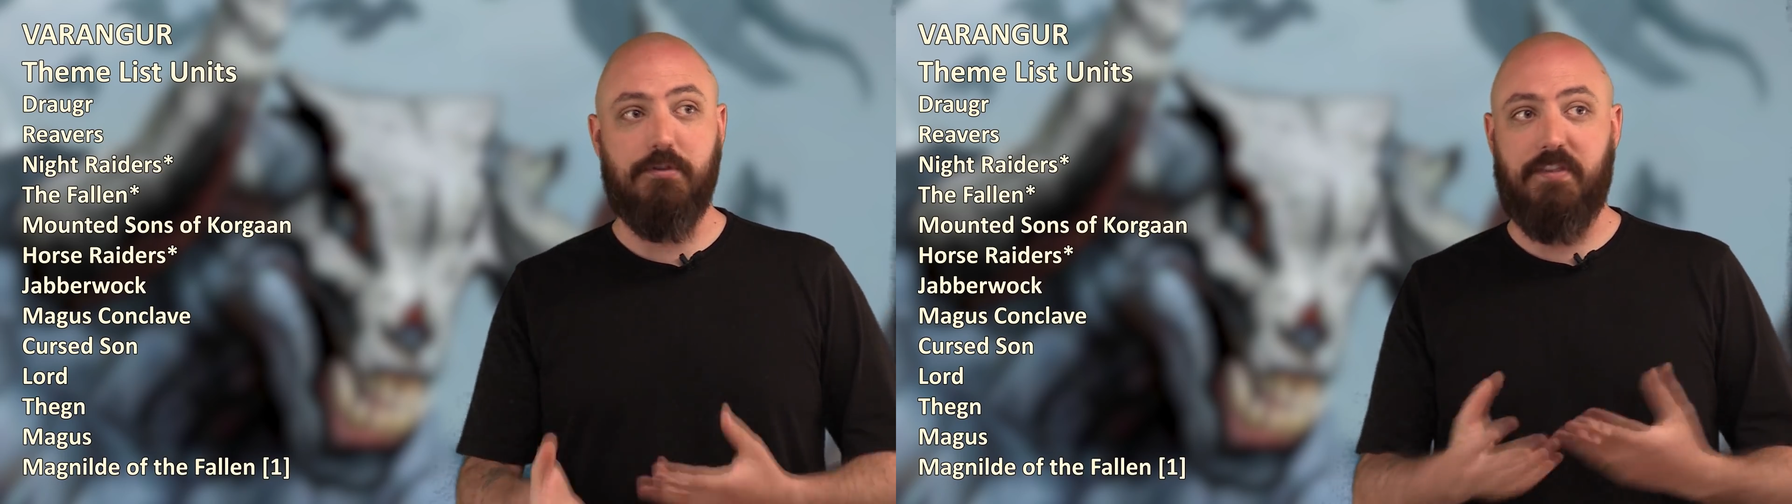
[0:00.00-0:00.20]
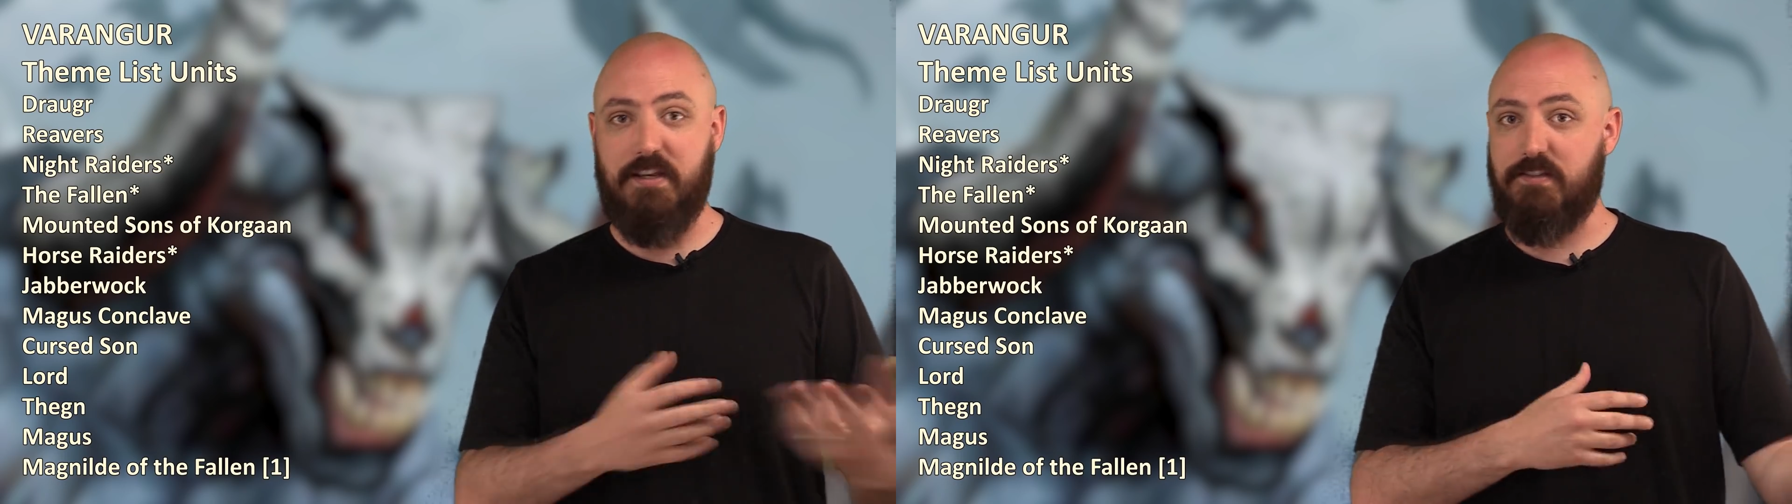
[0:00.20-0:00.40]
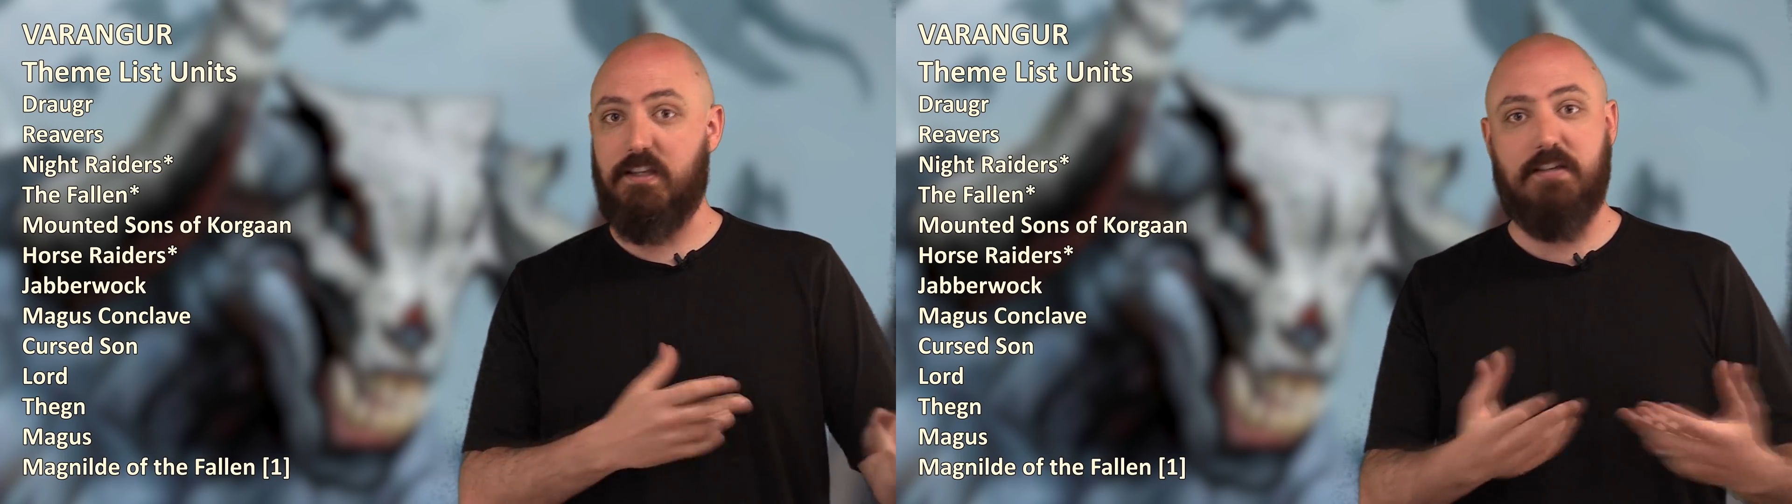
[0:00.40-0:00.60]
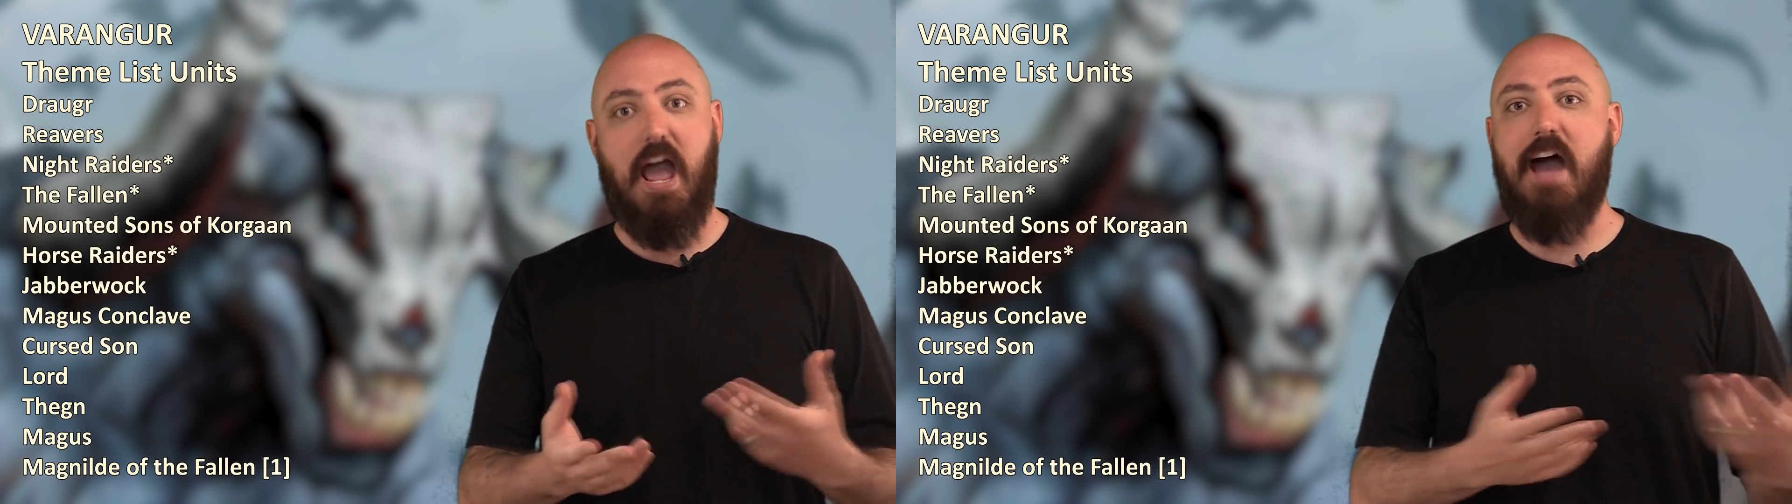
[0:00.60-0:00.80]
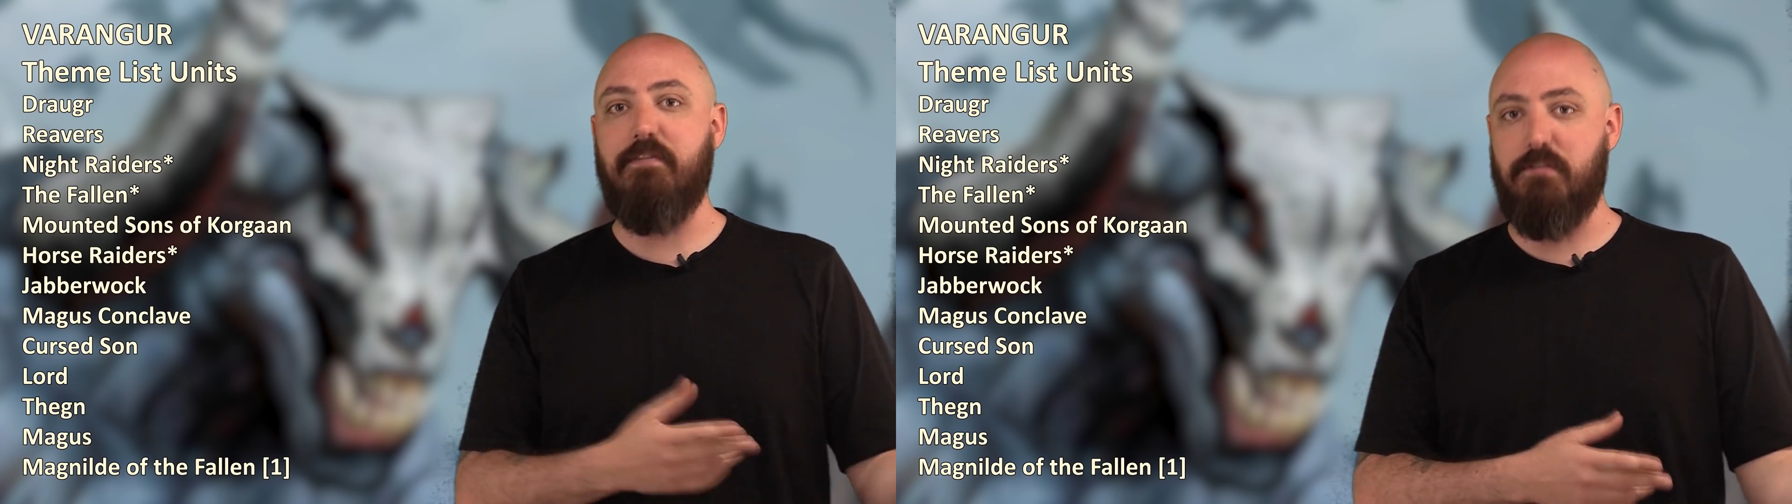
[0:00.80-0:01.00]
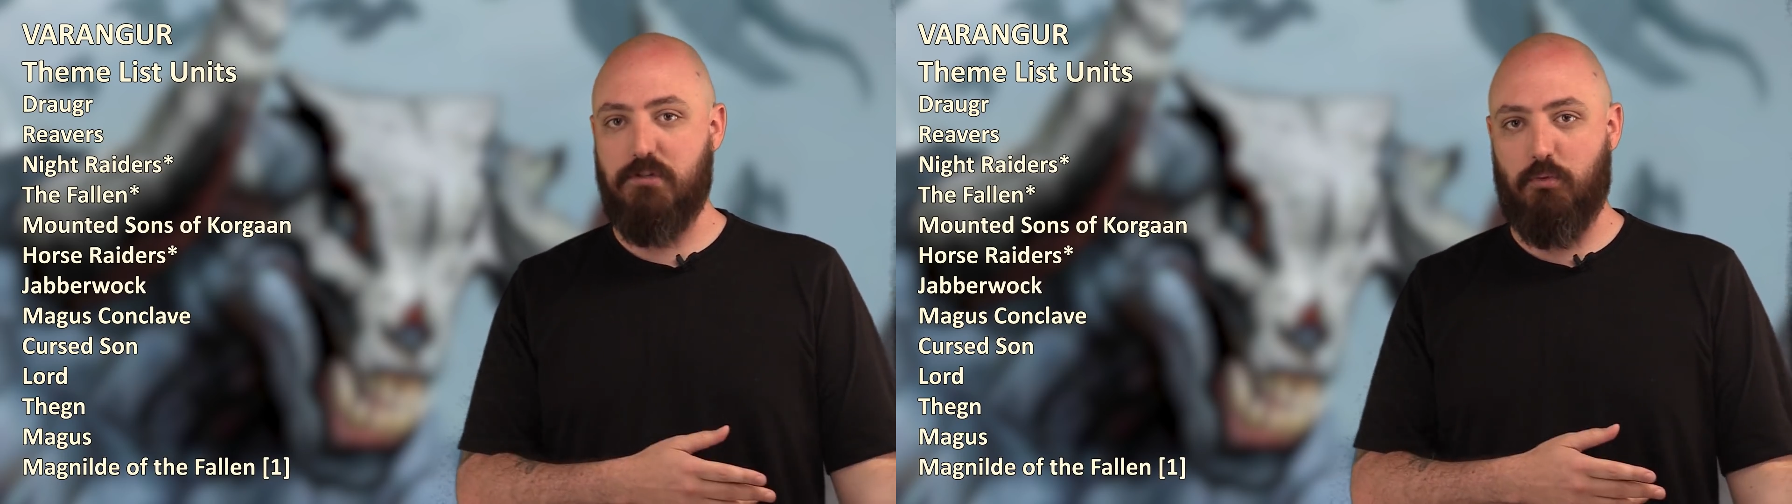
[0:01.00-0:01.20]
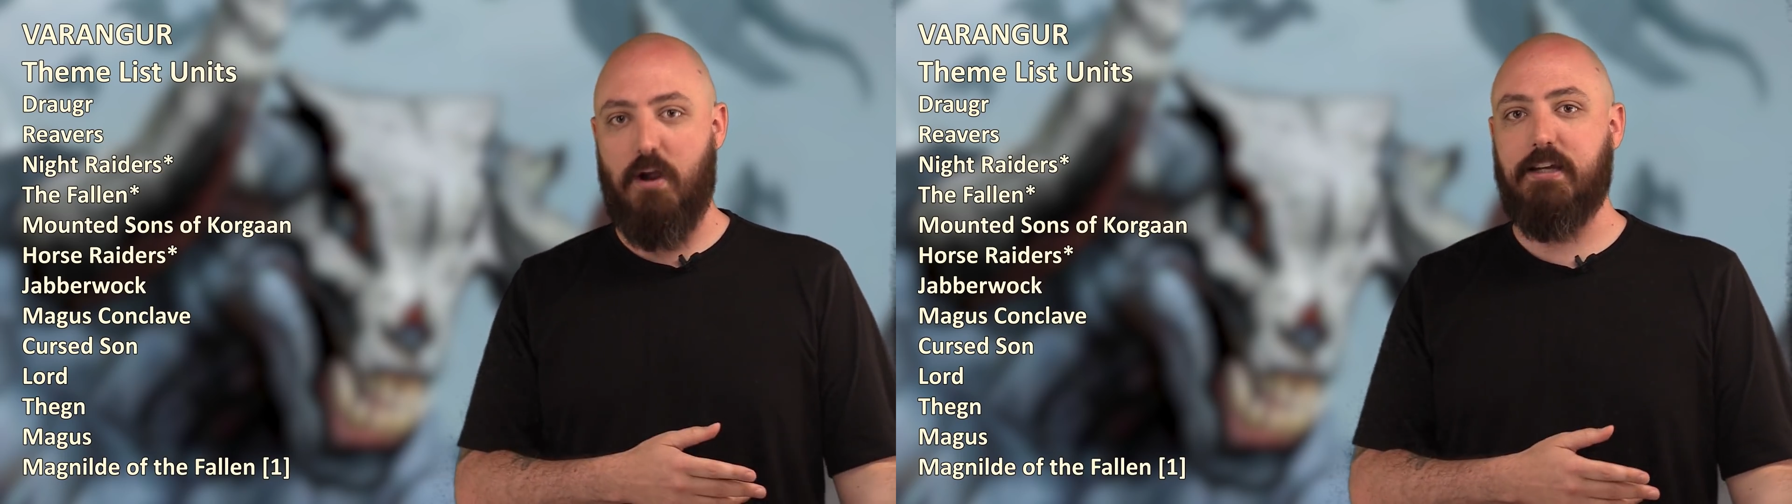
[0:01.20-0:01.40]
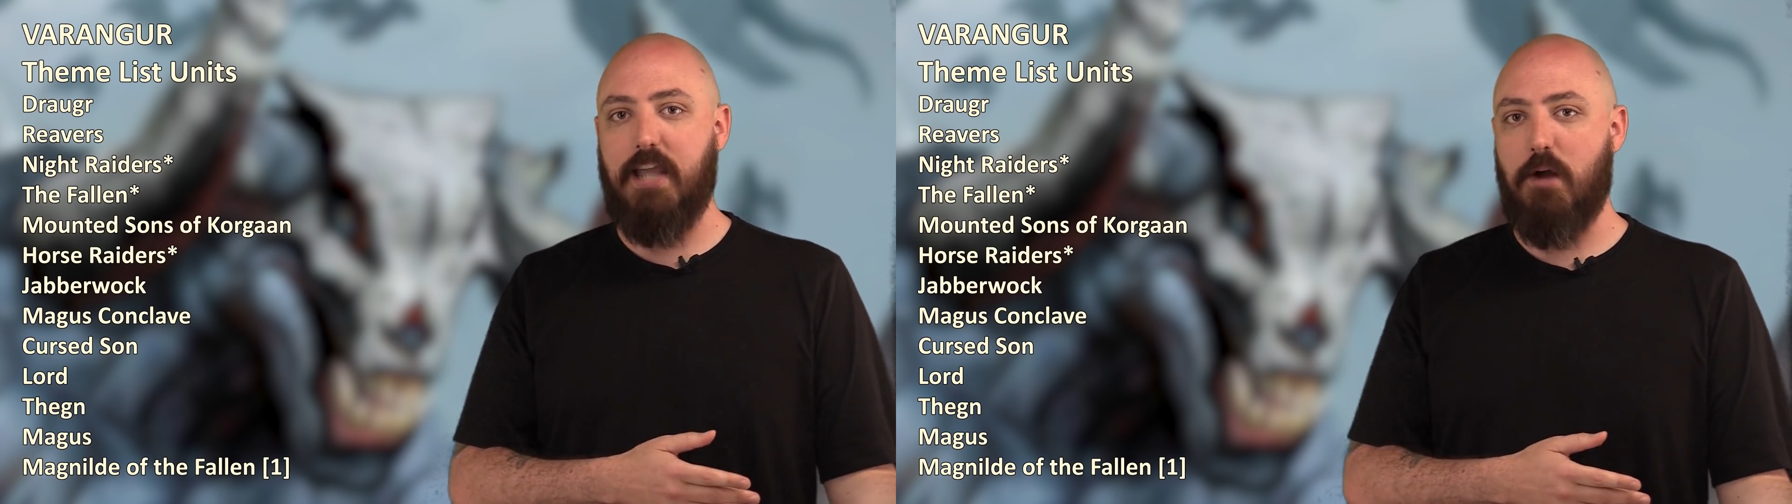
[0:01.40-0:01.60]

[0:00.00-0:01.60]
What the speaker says: that these things have direct